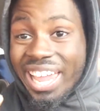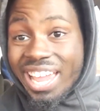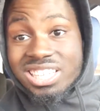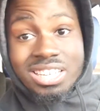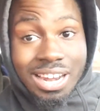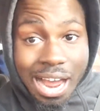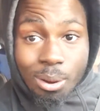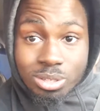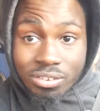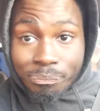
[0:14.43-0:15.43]
ins and
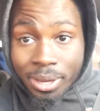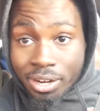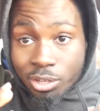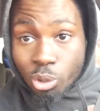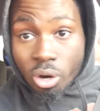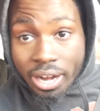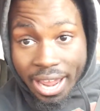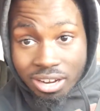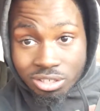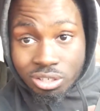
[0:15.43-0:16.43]
outs of being a door
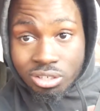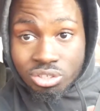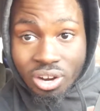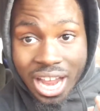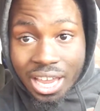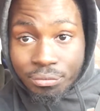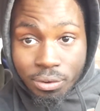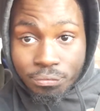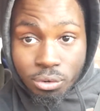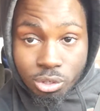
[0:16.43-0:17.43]
dasher,
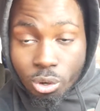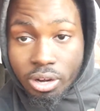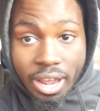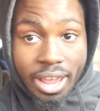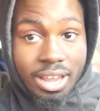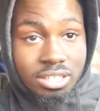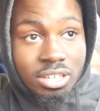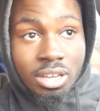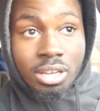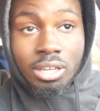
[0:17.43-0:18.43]
driving for DoorDash,